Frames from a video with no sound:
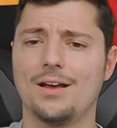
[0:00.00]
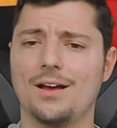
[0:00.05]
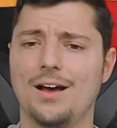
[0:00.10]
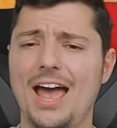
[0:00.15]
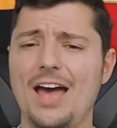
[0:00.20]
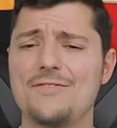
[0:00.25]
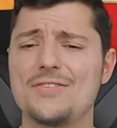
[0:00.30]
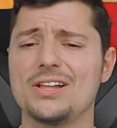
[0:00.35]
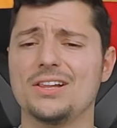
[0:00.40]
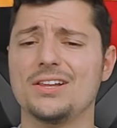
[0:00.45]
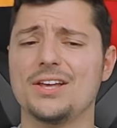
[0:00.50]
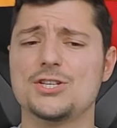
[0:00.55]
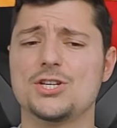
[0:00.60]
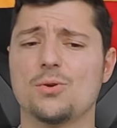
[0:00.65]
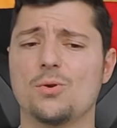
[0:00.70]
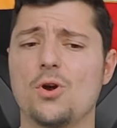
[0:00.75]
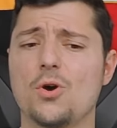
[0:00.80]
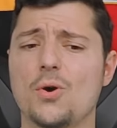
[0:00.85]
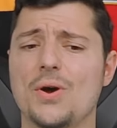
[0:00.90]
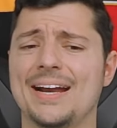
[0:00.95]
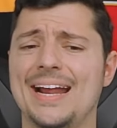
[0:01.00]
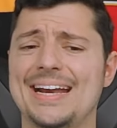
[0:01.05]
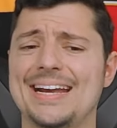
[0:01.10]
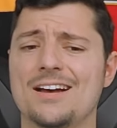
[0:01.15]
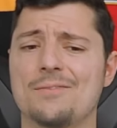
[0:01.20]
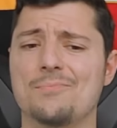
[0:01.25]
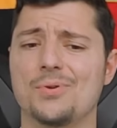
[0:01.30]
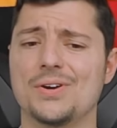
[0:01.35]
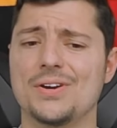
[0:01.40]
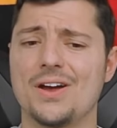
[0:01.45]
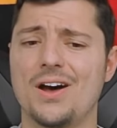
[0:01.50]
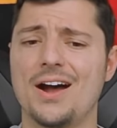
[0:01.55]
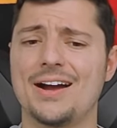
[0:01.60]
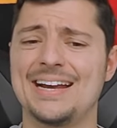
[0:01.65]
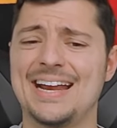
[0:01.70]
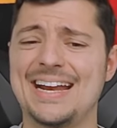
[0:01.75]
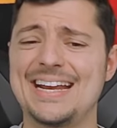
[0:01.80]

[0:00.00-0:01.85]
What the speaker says: I have Ilya Sorokin at number nine,